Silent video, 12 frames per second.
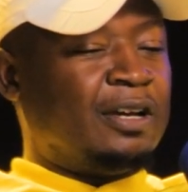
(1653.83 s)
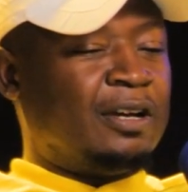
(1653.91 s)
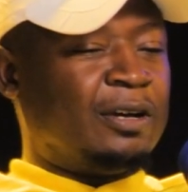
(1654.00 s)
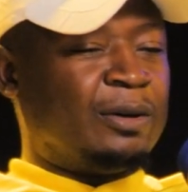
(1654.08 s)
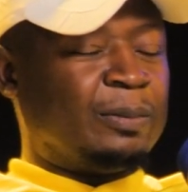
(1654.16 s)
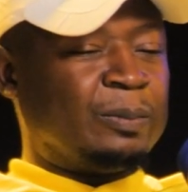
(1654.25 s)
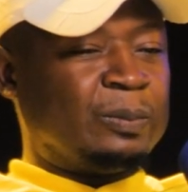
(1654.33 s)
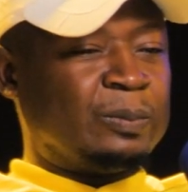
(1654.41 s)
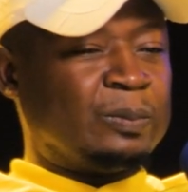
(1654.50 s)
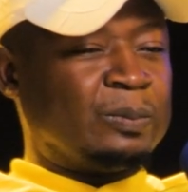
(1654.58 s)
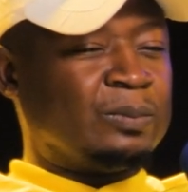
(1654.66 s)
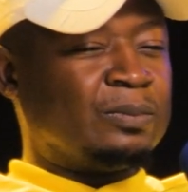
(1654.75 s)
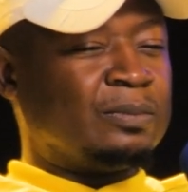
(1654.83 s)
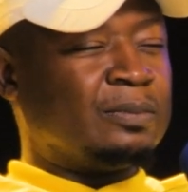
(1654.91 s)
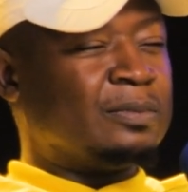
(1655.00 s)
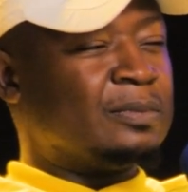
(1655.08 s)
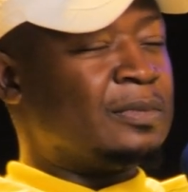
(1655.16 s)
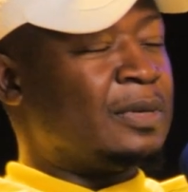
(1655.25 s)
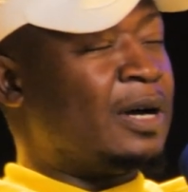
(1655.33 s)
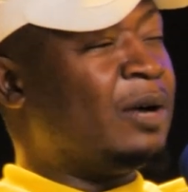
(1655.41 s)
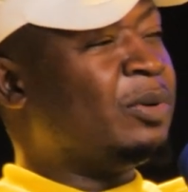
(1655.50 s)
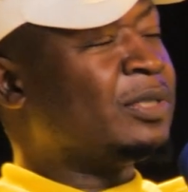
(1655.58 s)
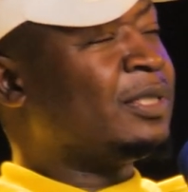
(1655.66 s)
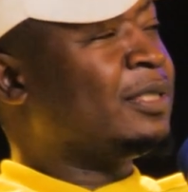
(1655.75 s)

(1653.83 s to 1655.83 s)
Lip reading: How was